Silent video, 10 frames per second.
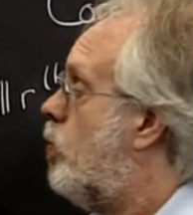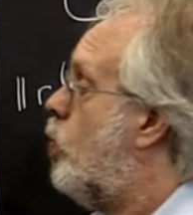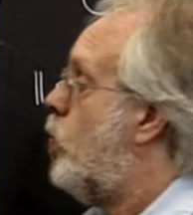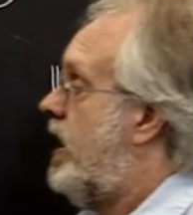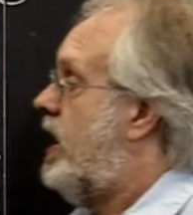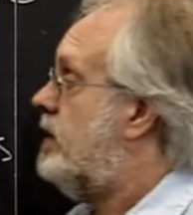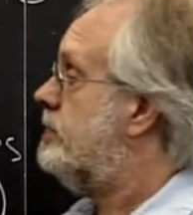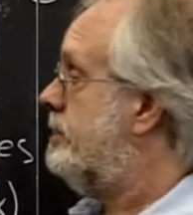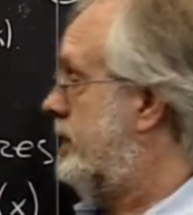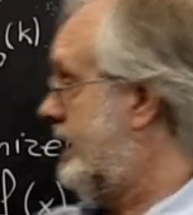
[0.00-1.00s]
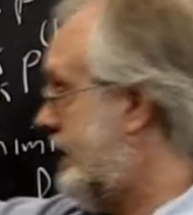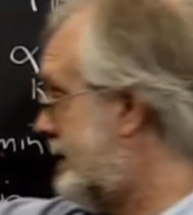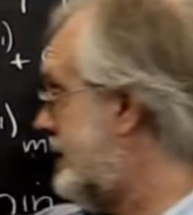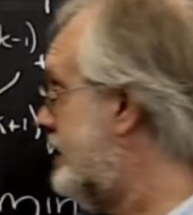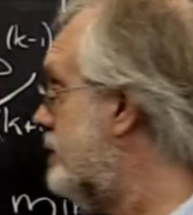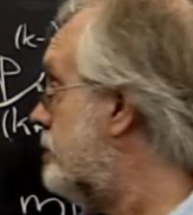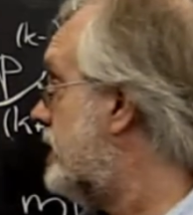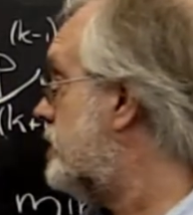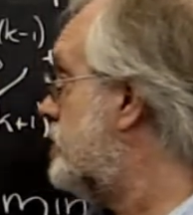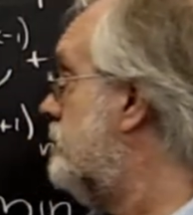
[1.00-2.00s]
We have a descent
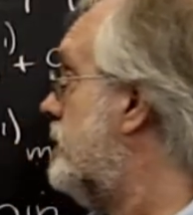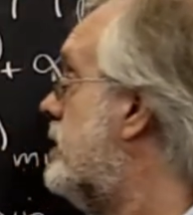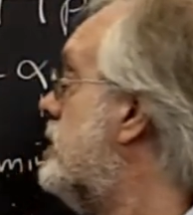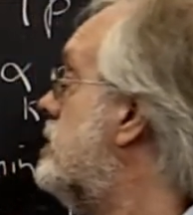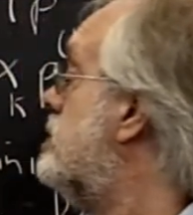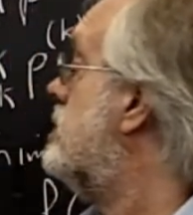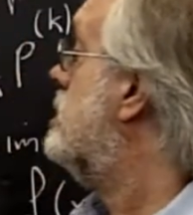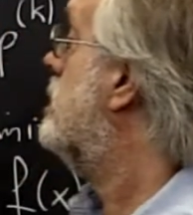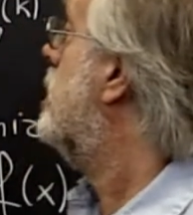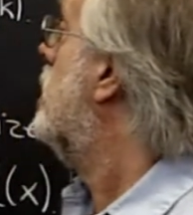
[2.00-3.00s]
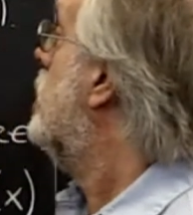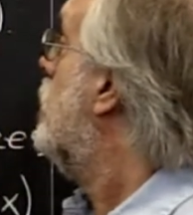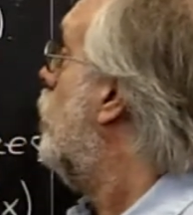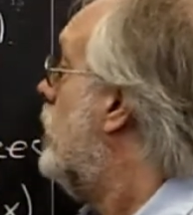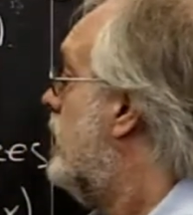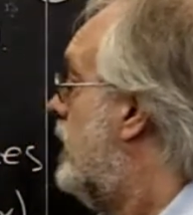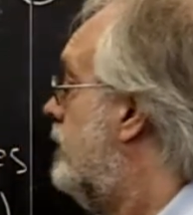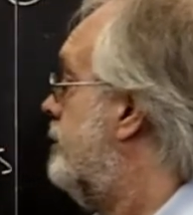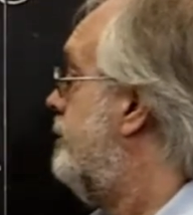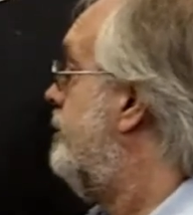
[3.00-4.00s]
direction method. We
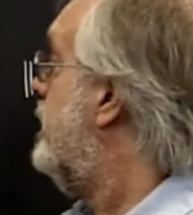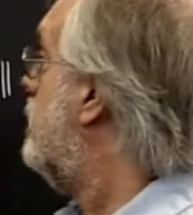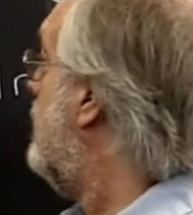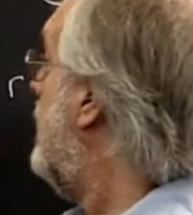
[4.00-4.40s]
have figured